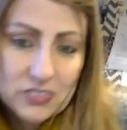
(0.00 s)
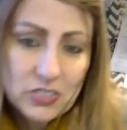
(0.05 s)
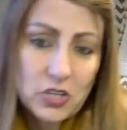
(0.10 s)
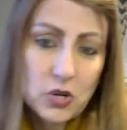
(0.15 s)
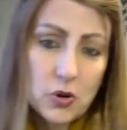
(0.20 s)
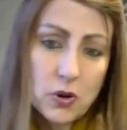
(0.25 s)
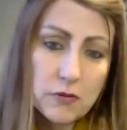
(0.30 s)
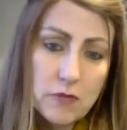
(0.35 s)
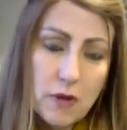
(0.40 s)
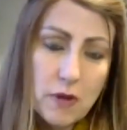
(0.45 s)
It
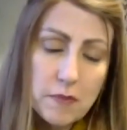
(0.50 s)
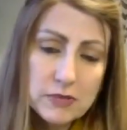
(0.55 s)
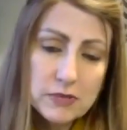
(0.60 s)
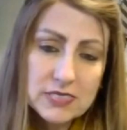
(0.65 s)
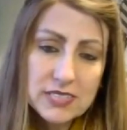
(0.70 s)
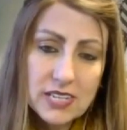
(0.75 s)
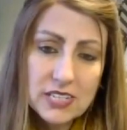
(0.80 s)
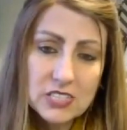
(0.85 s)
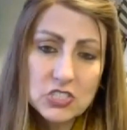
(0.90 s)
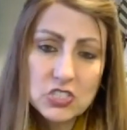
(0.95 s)

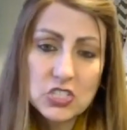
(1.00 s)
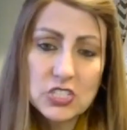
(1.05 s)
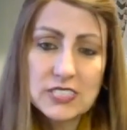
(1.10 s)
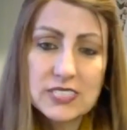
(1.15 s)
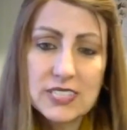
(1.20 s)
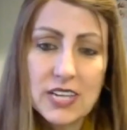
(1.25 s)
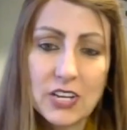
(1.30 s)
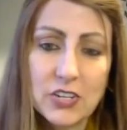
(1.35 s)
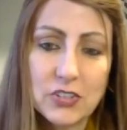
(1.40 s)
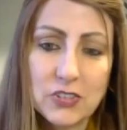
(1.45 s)
represents just
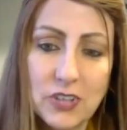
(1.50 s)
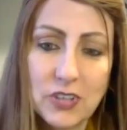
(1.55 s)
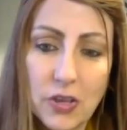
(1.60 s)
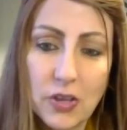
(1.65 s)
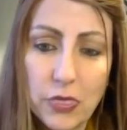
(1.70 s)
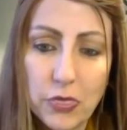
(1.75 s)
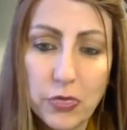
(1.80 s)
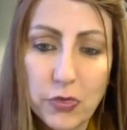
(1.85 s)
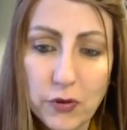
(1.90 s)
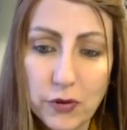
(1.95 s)
under a
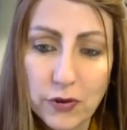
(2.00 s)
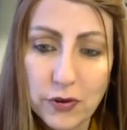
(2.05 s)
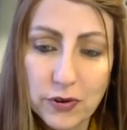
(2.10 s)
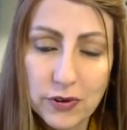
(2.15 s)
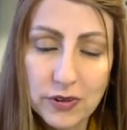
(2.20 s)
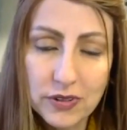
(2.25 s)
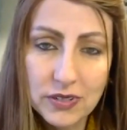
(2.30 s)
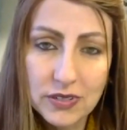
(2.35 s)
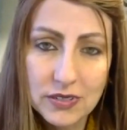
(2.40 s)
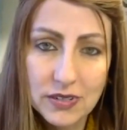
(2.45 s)
third
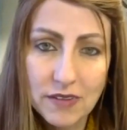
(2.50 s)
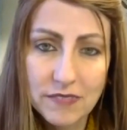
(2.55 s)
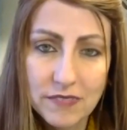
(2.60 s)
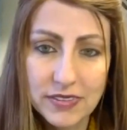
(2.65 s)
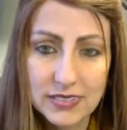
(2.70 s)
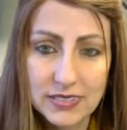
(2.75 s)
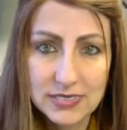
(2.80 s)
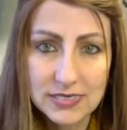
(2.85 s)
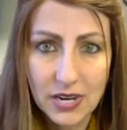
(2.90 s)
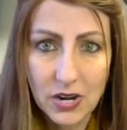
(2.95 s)
of the
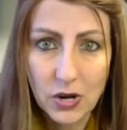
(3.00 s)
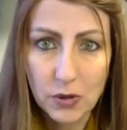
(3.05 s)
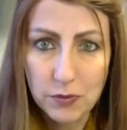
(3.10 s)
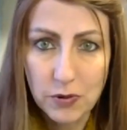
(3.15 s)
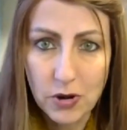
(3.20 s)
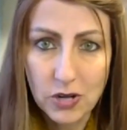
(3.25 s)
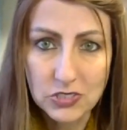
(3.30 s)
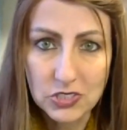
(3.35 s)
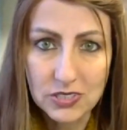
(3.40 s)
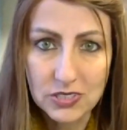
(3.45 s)
entire
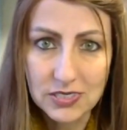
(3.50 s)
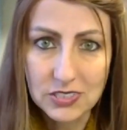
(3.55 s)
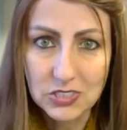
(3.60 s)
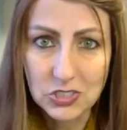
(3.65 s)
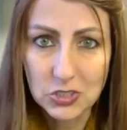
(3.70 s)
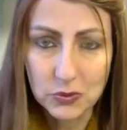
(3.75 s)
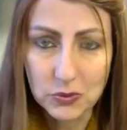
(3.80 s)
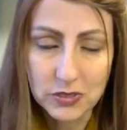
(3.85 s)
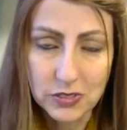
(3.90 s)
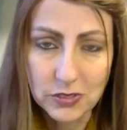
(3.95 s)
project, as
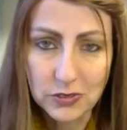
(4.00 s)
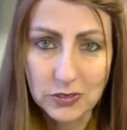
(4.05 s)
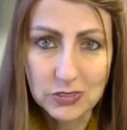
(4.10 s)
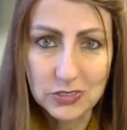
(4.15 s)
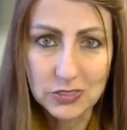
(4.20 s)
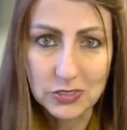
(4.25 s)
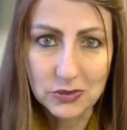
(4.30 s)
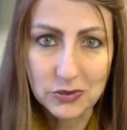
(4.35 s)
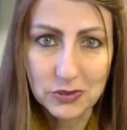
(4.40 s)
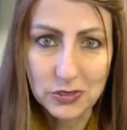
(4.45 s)
you alluded
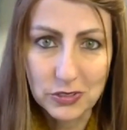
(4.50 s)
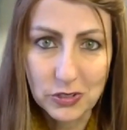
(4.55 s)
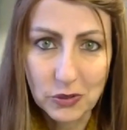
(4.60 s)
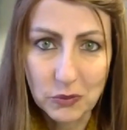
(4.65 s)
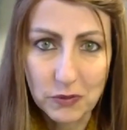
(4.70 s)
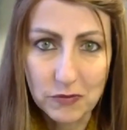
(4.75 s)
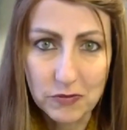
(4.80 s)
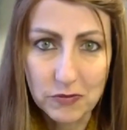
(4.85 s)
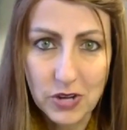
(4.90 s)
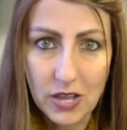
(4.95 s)
to.
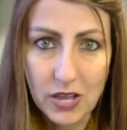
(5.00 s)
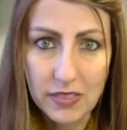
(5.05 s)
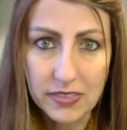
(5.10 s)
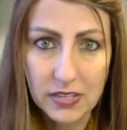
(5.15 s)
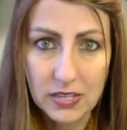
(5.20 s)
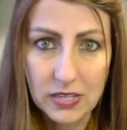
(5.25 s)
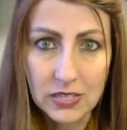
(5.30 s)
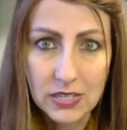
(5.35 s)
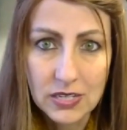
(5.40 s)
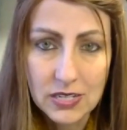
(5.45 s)
We've got
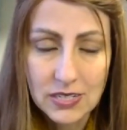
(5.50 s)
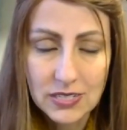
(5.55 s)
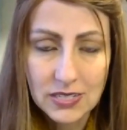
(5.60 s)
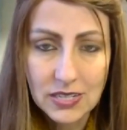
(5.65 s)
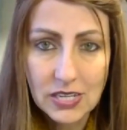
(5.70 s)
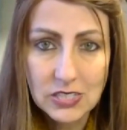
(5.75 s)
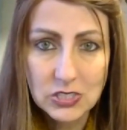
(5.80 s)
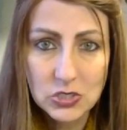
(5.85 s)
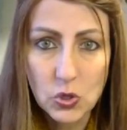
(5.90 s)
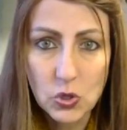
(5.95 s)
the
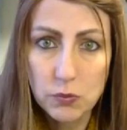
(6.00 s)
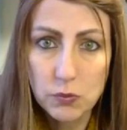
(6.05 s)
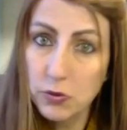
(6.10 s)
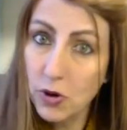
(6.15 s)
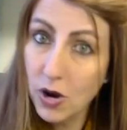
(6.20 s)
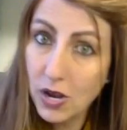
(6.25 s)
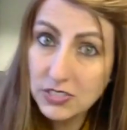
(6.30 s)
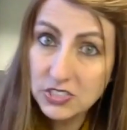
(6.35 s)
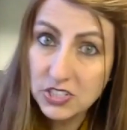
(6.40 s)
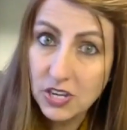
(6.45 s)
Keystone
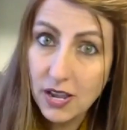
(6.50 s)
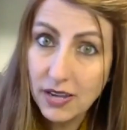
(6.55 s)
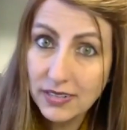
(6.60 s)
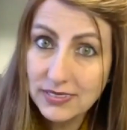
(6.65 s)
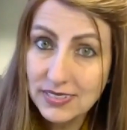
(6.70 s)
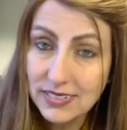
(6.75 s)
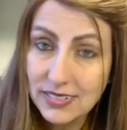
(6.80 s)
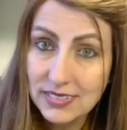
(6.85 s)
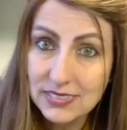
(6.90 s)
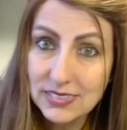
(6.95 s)
project
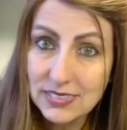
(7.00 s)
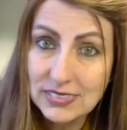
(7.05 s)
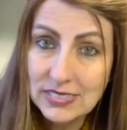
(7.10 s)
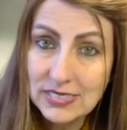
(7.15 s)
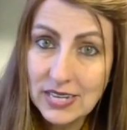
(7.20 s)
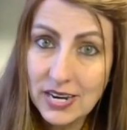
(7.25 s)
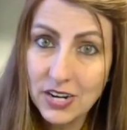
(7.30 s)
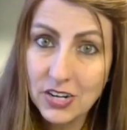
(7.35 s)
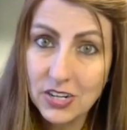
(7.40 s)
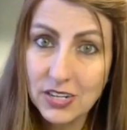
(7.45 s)
in its
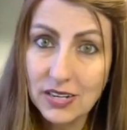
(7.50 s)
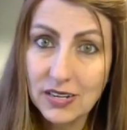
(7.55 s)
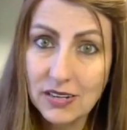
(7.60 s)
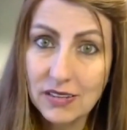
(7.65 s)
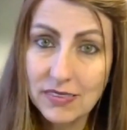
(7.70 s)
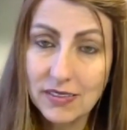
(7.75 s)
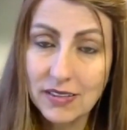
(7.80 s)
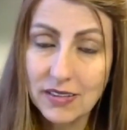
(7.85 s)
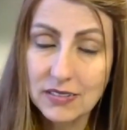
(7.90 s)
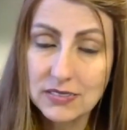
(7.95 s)
entirety
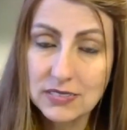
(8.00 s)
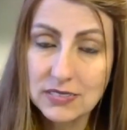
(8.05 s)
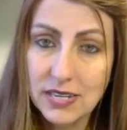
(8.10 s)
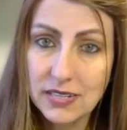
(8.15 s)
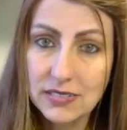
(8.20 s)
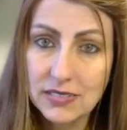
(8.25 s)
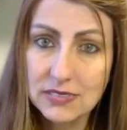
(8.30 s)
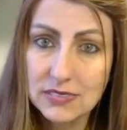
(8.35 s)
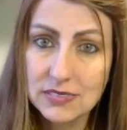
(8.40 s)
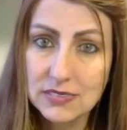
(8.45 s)
that
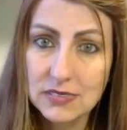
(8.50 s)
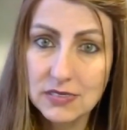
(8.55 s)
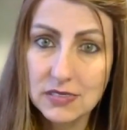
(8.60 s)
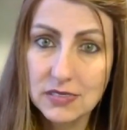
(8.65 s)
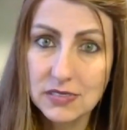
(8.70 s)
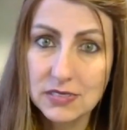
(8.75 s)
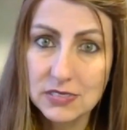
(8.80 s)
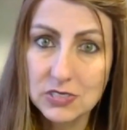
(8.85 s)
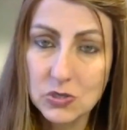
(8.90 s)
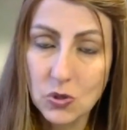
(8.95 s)
takes
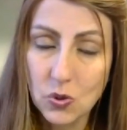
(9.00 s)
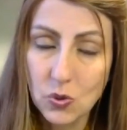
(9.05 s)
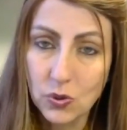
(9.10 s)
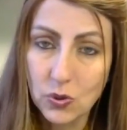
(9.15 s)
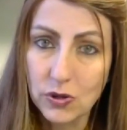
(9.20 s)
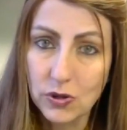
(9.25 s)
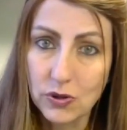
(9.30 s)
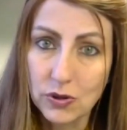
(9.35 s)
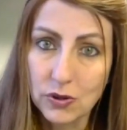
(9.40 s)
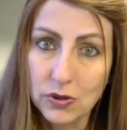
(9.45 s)
this
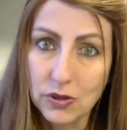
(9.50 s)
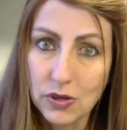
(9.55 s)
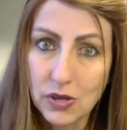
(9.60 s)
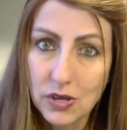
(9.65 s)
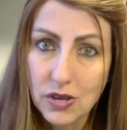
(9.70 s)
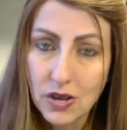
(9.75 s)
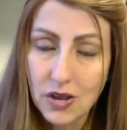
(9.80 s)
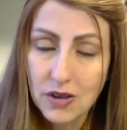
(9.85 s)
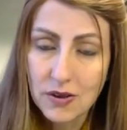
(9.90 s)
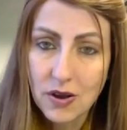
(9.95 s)
oil
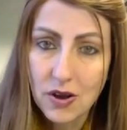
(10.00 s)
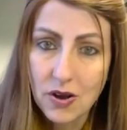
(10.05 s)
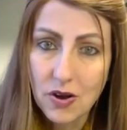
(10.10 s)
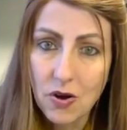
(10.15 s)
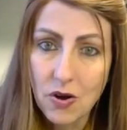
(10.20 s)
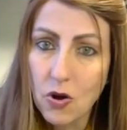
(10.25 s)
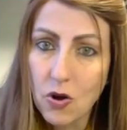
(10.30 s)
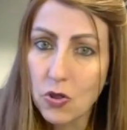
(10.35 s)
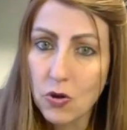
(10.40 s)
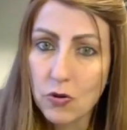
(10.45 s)

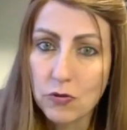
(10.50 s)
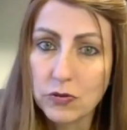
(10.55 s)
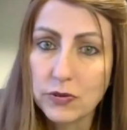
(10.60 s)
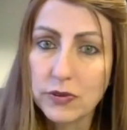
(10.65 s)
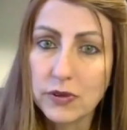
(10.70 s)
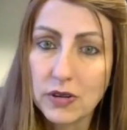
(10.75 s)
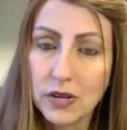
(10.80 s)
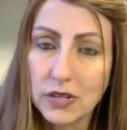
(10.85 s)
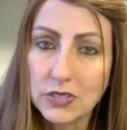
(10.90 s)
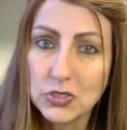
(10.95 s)
all over the
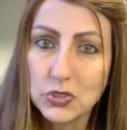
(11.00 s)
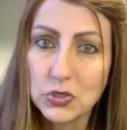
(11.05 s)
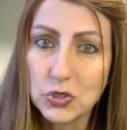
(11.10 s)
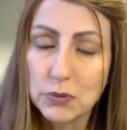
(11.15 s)
country.